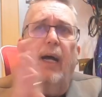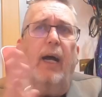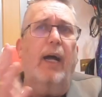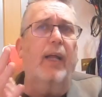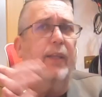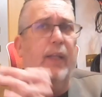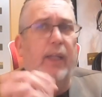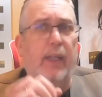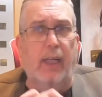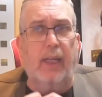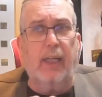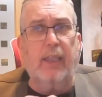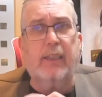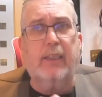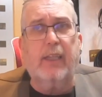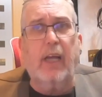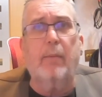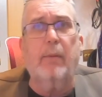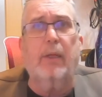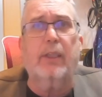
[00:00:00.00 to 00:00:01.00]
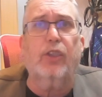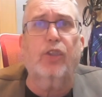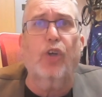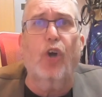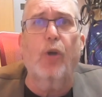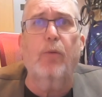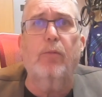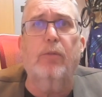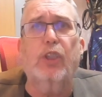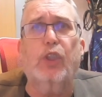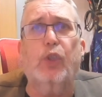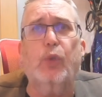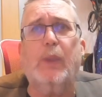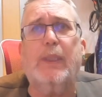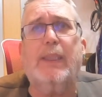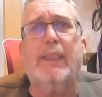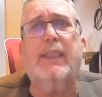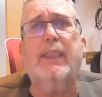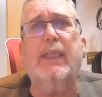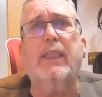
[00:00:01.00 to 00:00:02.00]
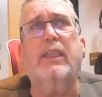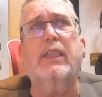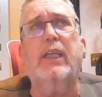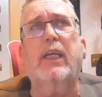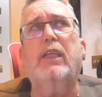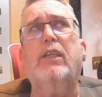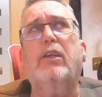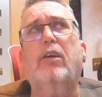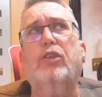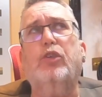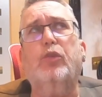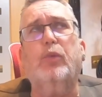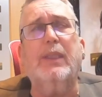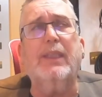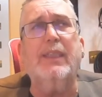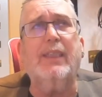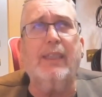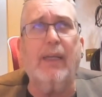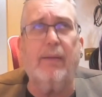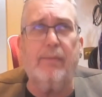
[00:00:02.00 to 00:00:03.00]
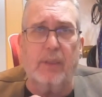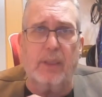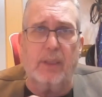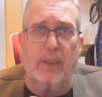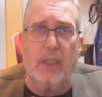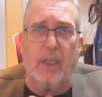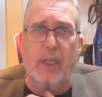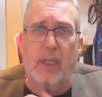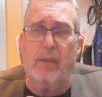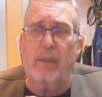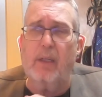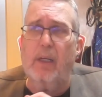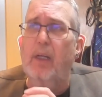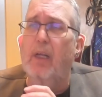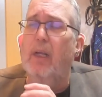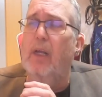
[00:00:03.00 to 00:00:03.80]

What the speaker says: I think the last time I saw him was 2016 or 2017,